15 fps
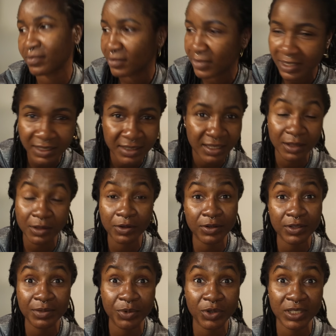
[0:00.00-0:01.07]
This is a
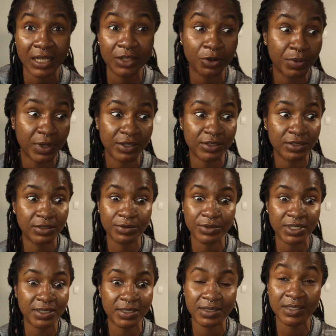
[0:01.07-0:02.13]
lot, but stand up and do it.